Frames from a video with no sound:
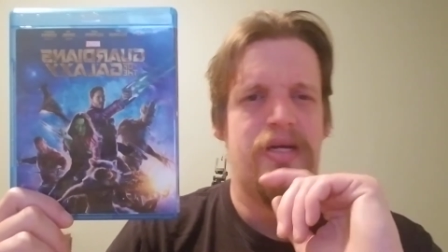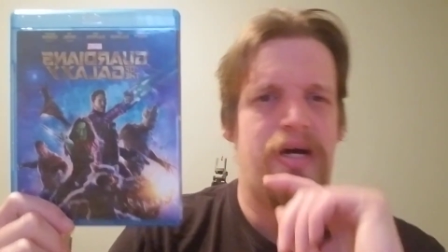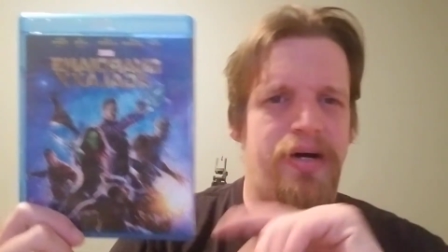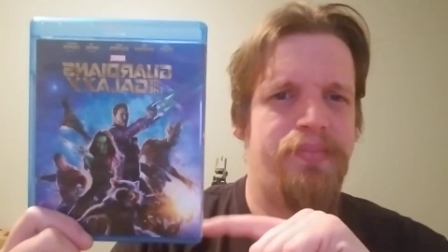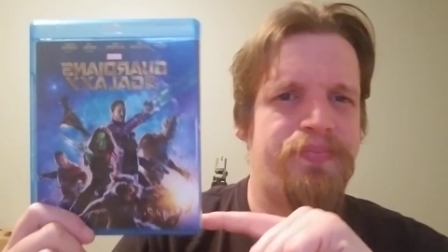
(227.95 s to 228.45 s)

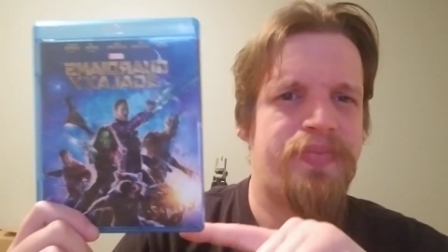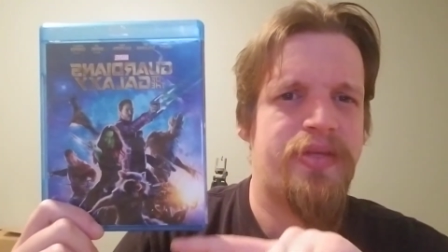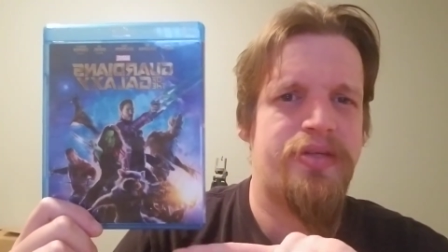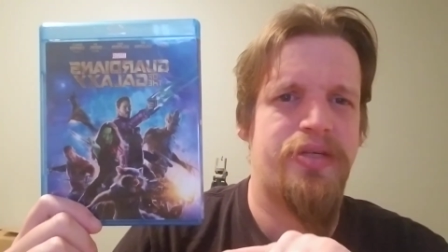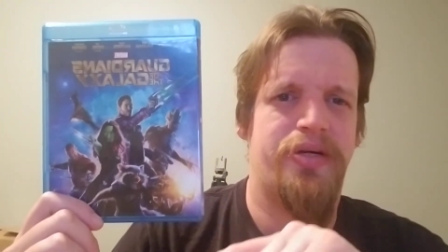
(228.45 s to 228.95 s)
Um,
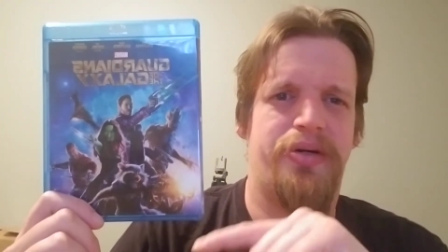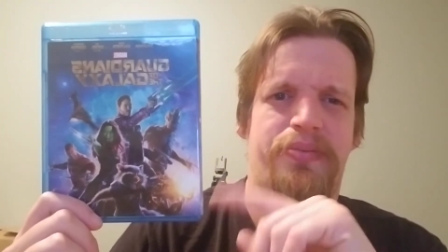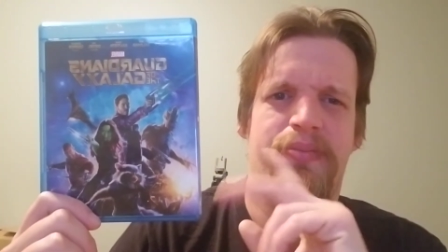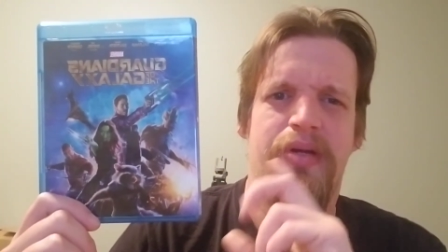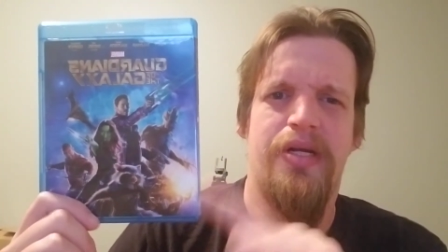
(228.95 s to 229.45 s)
so
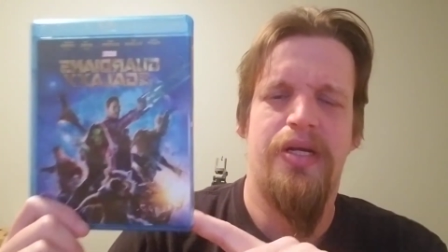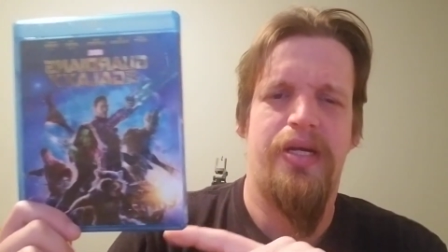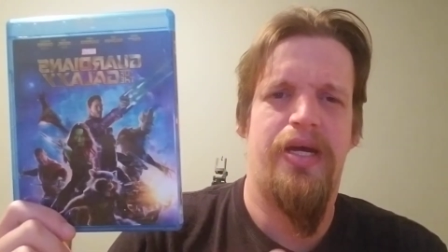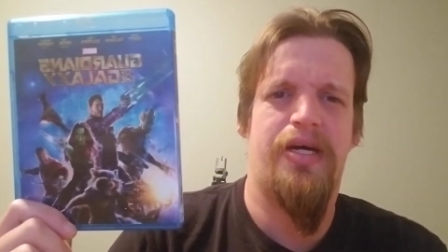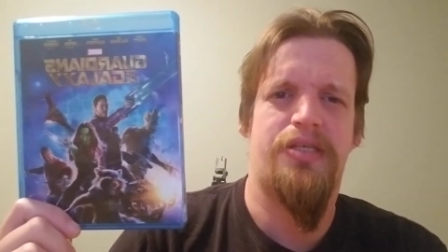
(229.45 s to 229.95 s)

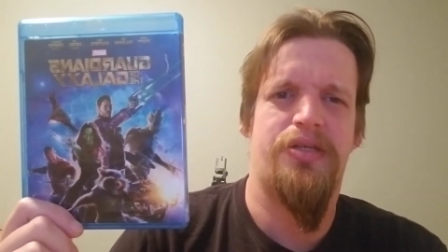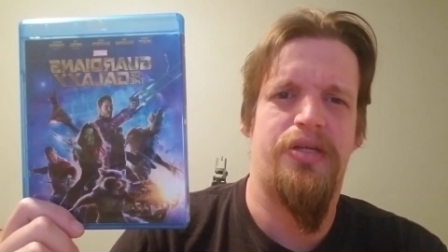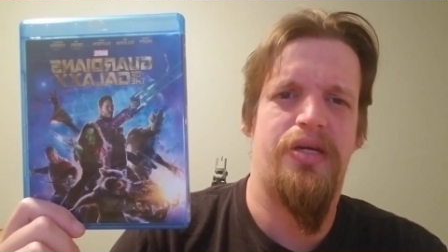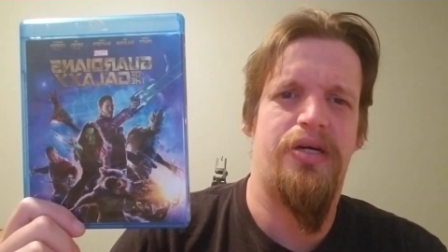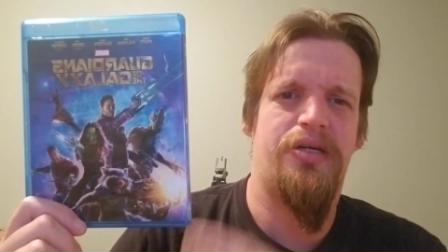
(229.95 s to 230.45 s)
yeah, so
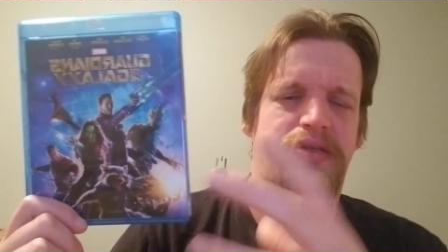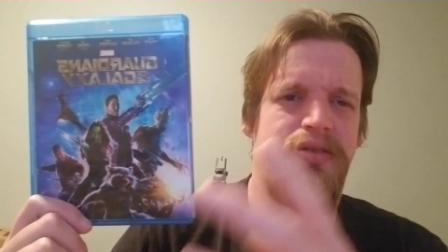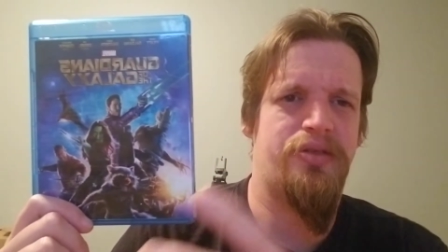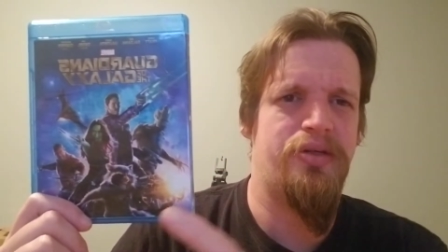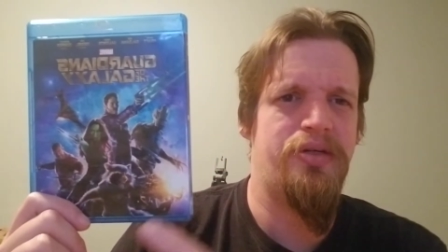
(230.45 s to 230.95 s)
they all
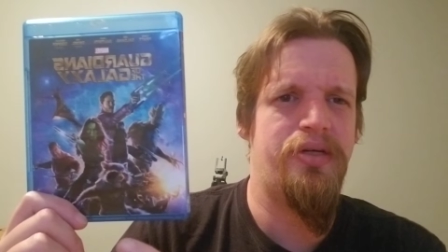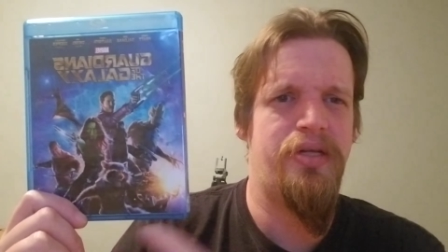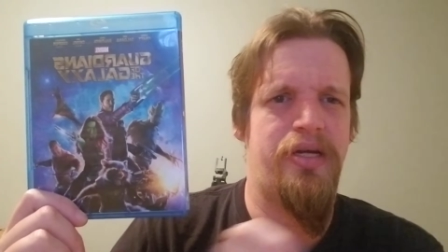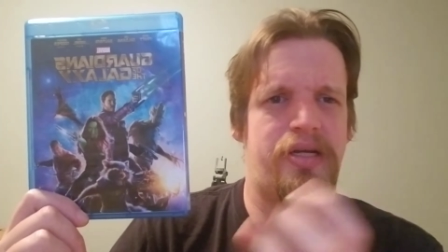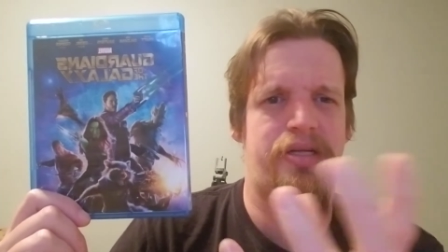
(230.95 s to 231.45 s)
slowly
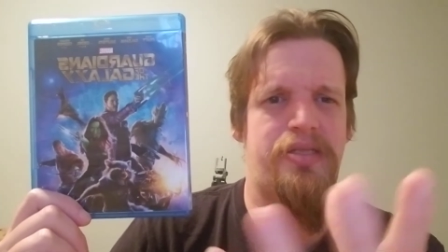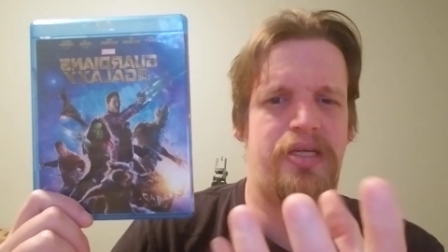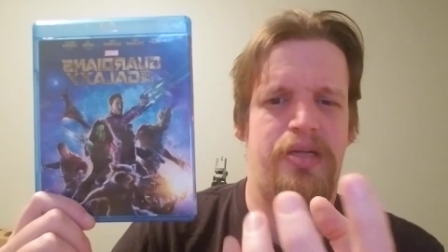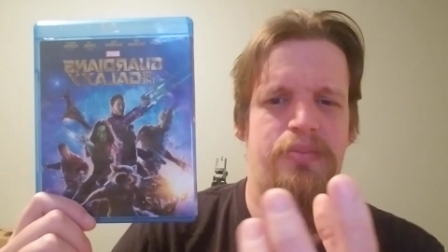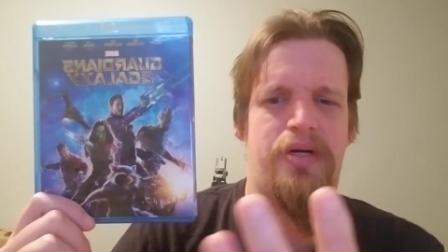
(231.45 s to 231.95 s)
like
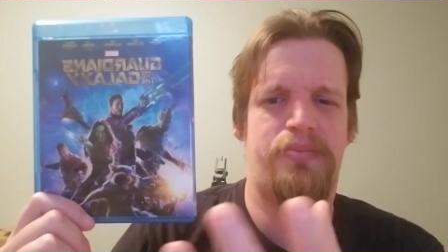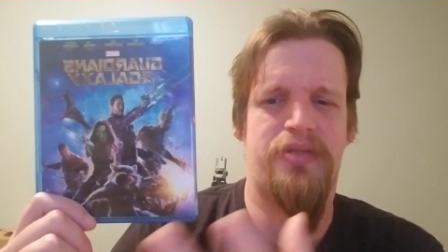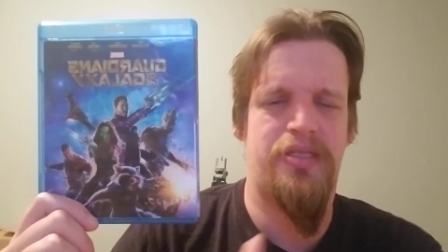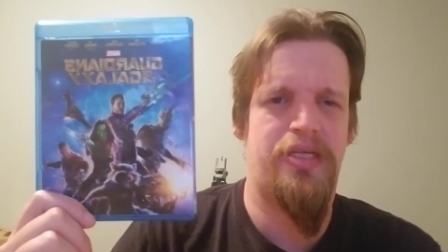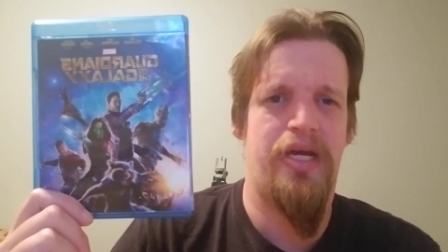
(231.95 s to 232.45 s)
team up
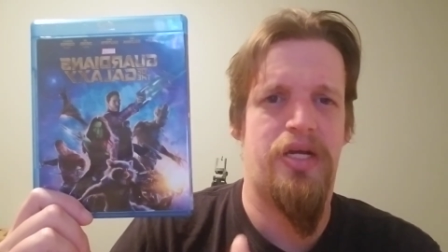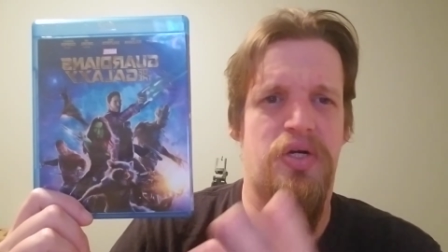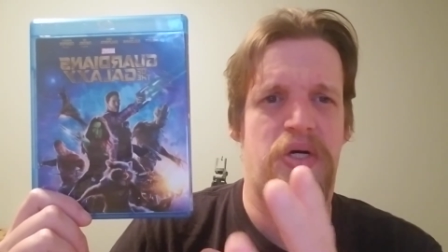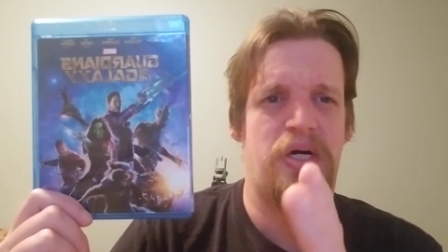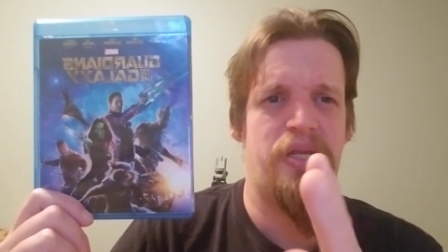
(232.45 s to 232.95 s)
to take
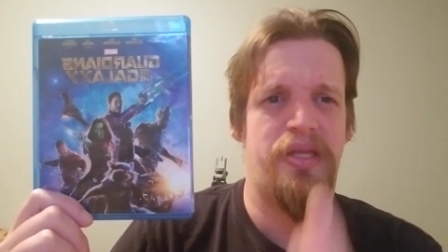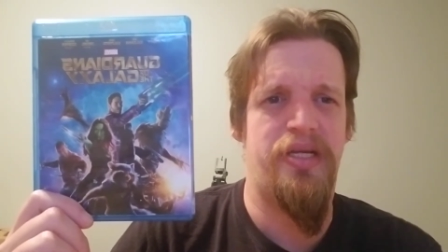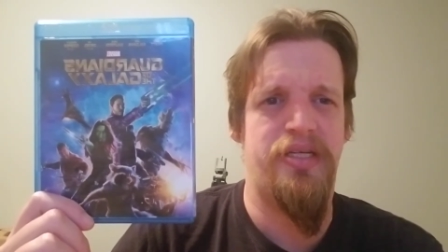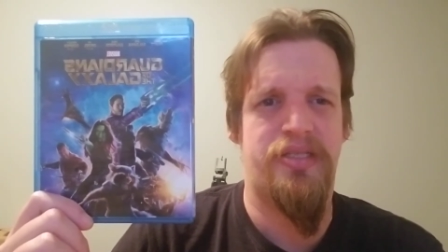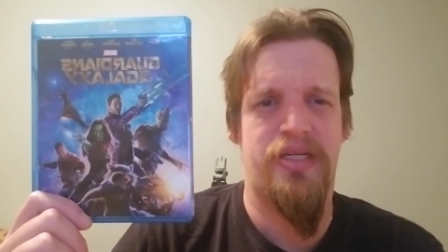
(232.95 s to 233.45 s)
on
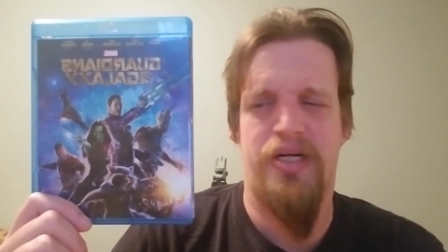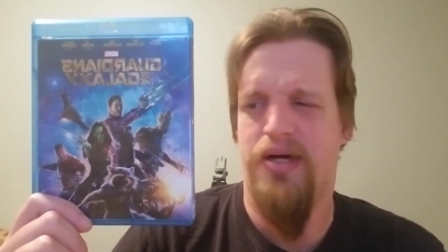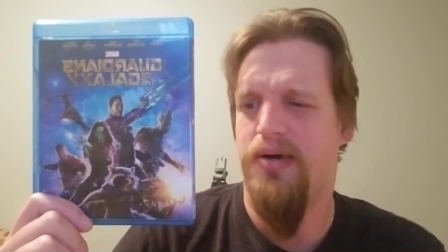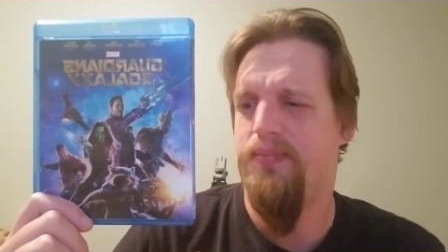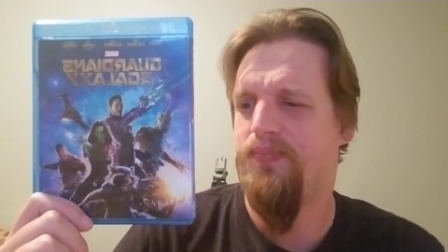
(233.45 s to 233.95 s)
these
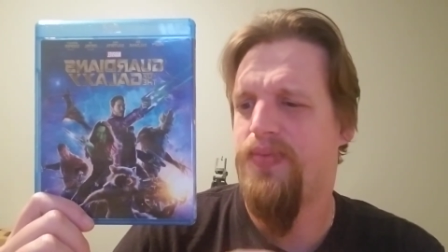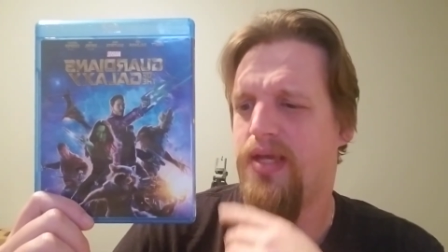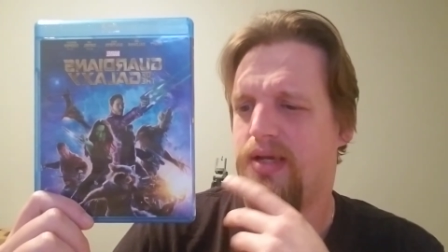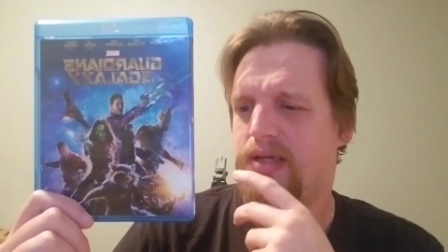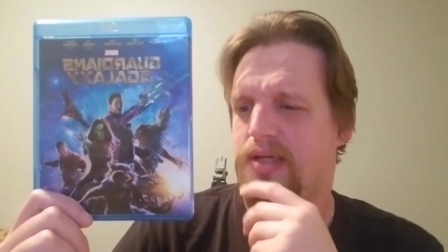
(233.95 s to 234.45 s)
um,
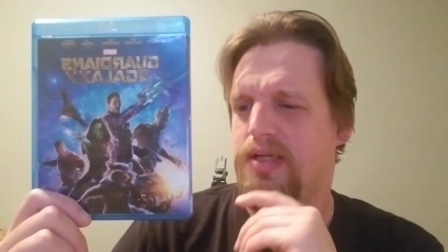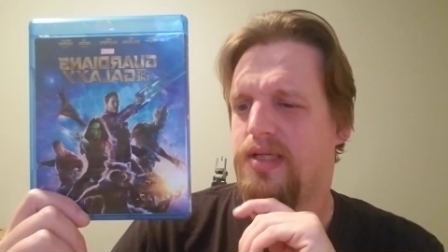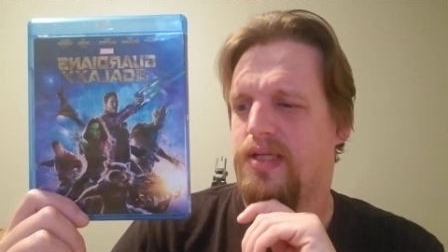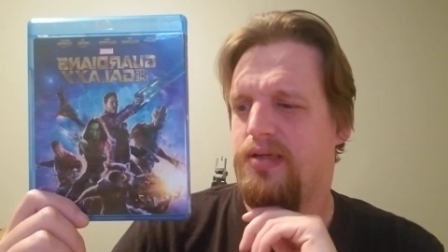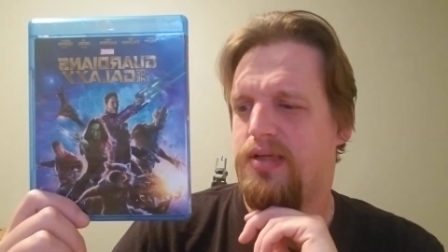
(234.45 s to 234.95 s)

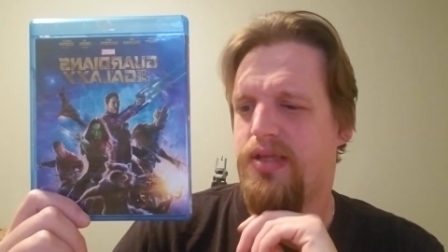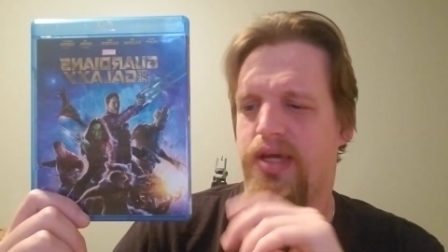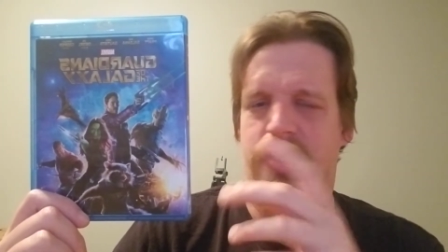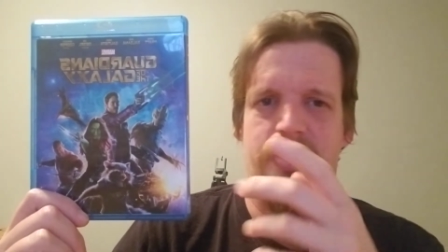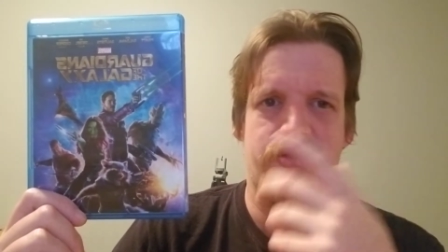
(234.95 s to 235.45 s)

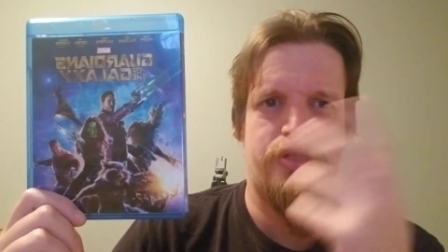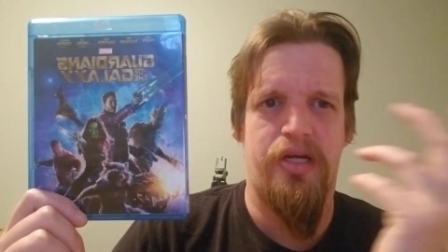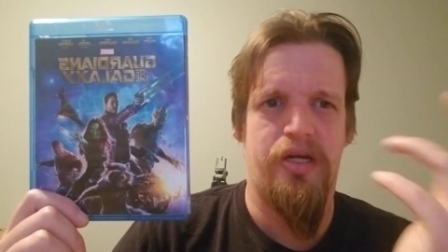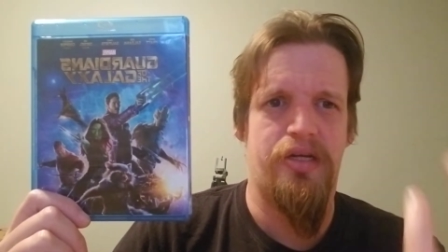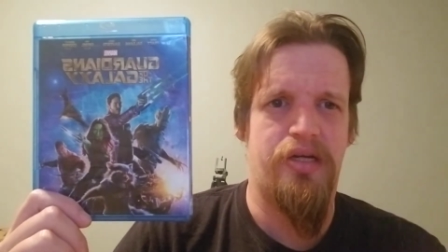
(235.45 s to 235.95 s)
Thanos
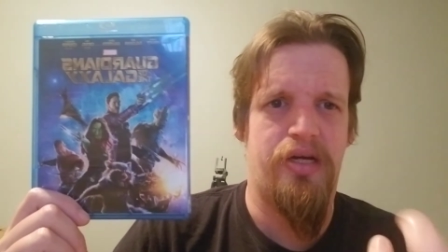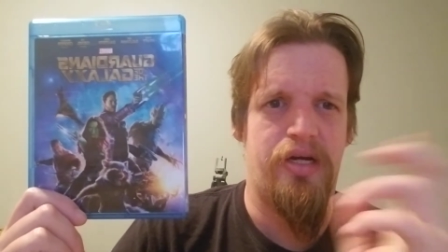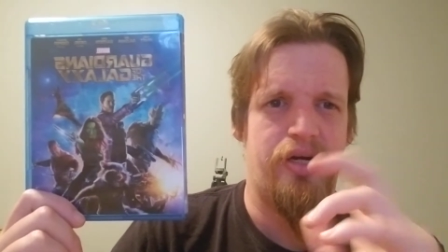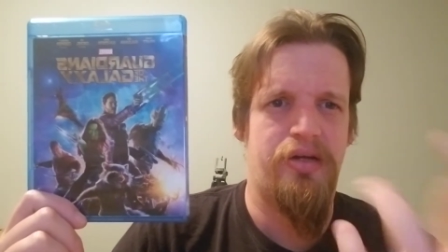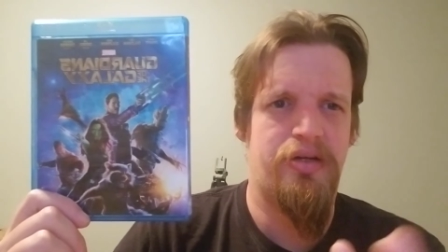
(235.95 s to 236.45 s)
and uh,